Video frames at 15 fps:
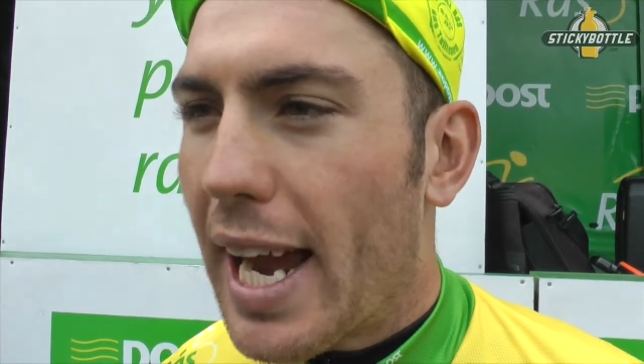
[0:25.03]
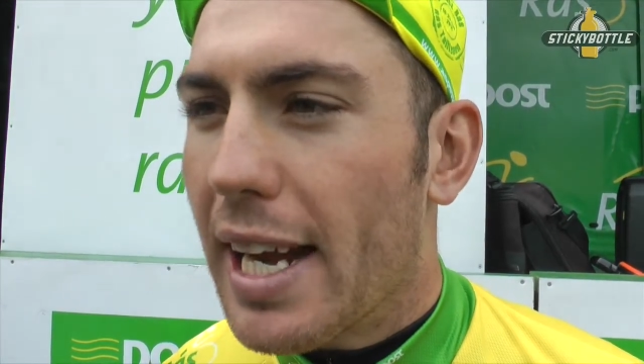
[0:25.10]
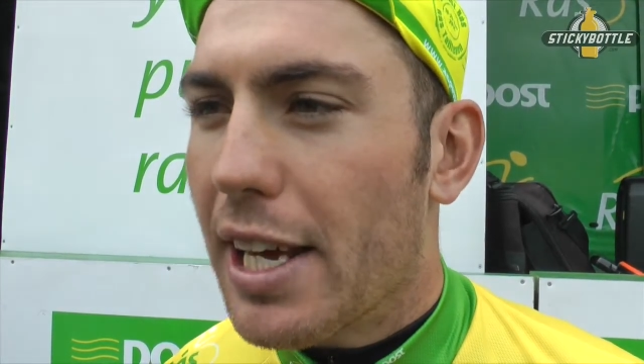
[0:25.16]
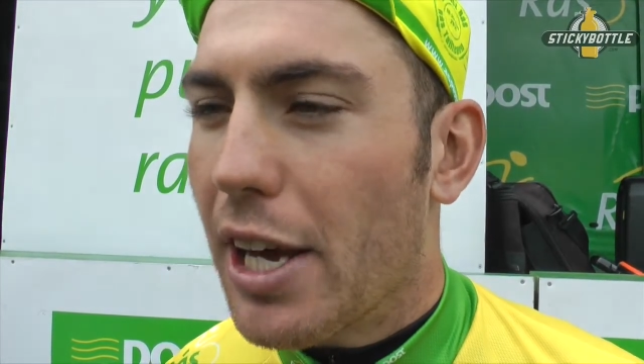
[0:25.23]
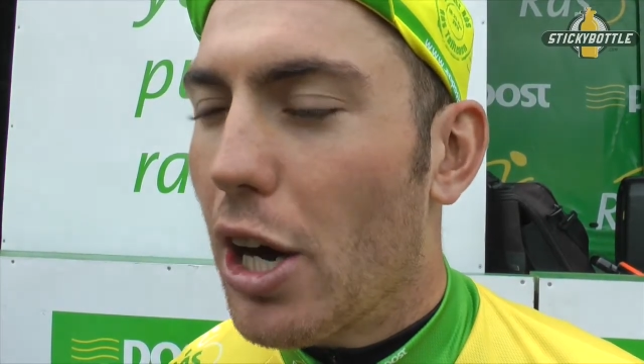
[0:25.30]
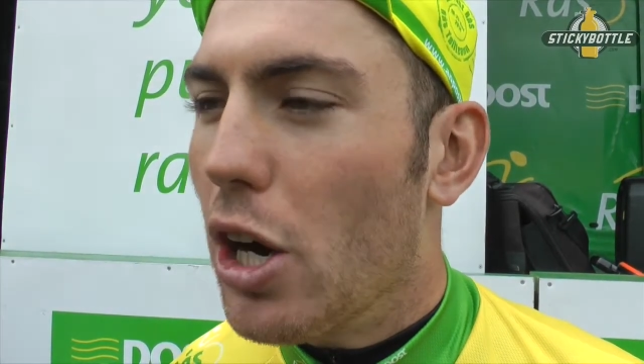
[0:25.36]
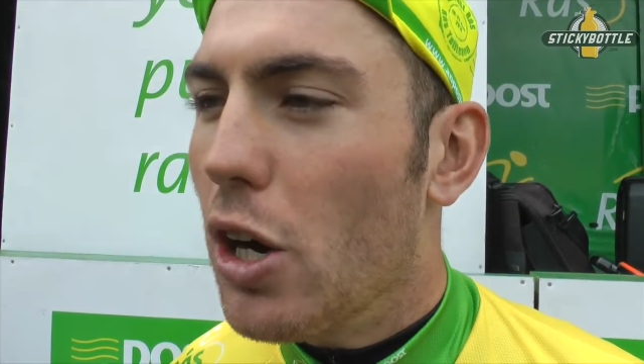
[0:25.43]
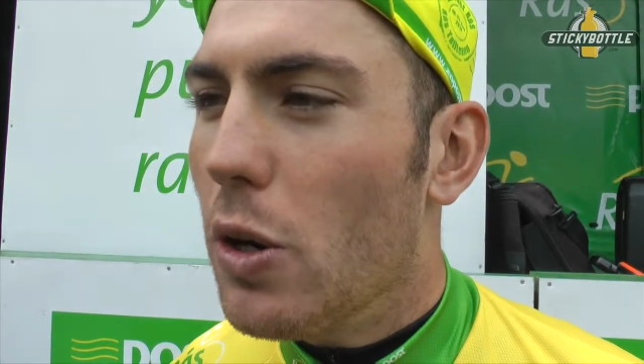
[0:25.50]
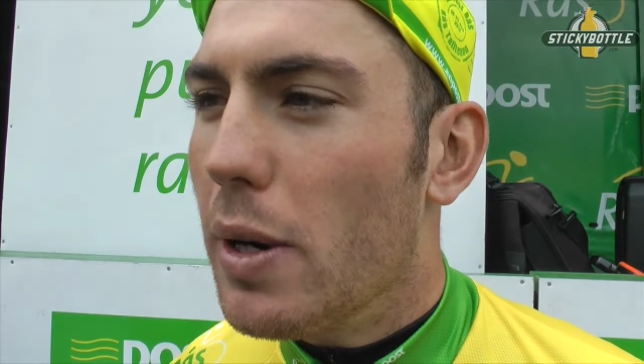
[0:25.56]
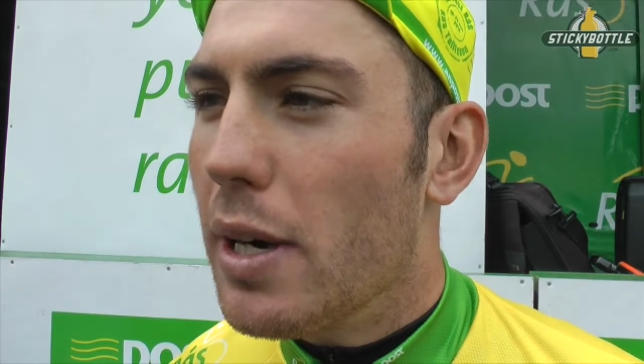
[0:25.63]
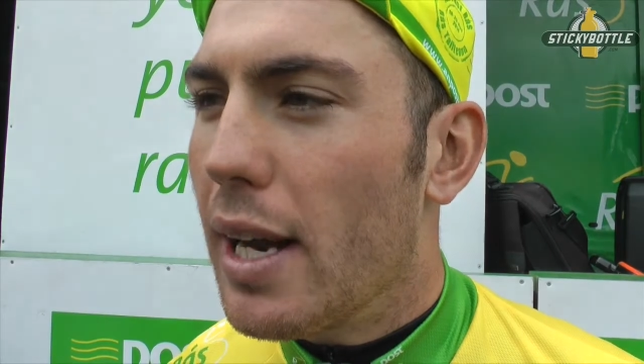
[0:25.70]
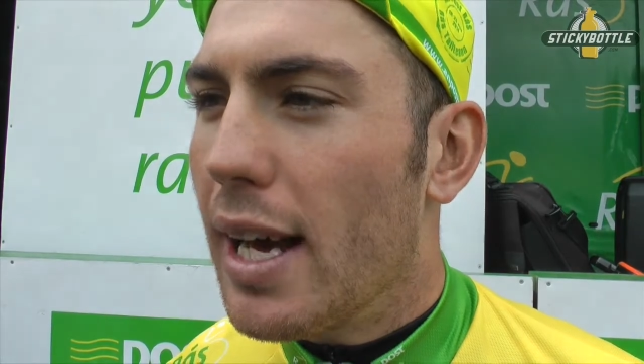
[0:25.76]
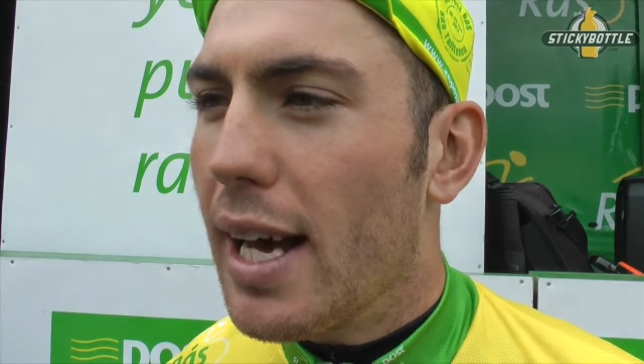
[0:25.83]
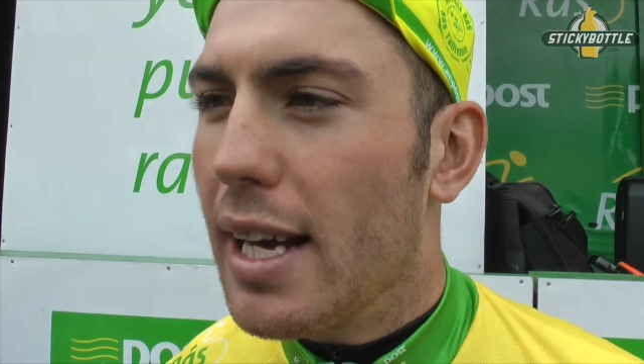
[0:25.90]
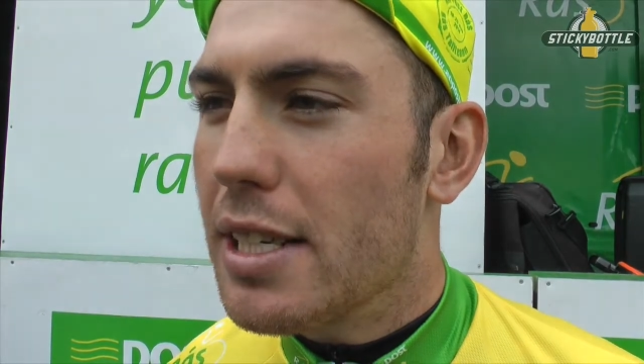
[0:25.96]
k to go,
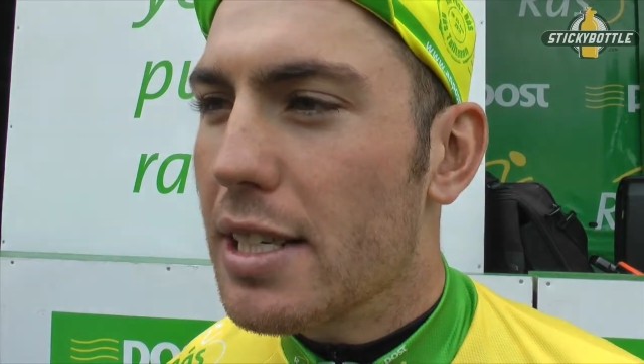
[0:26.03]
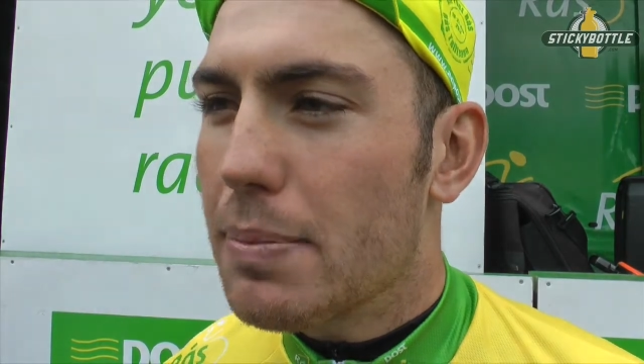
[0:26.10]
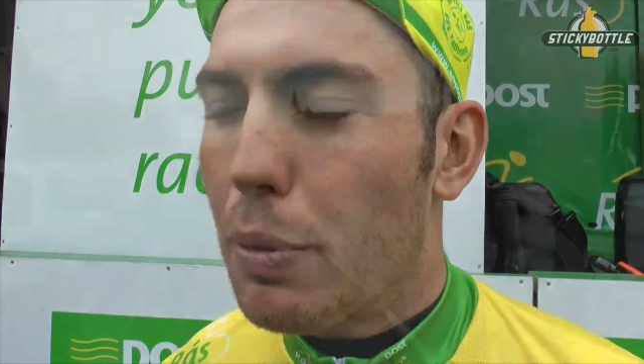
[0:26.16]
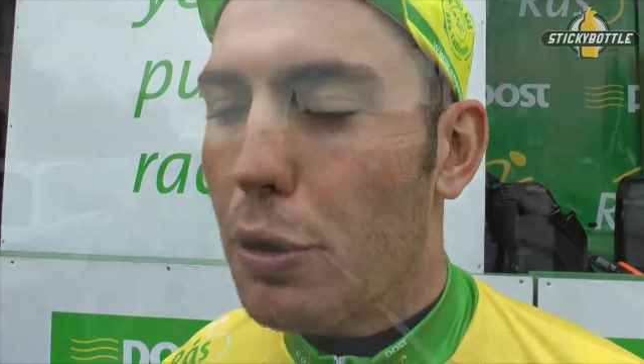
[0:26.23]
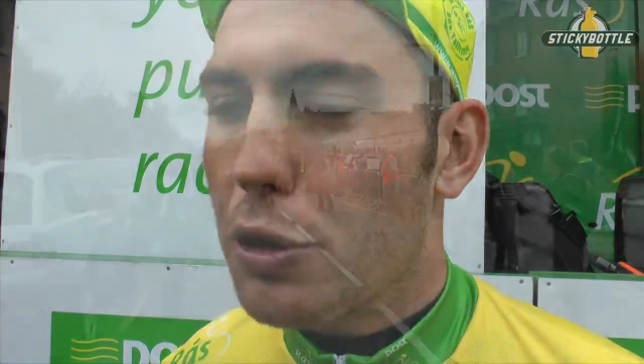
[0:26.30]
and I just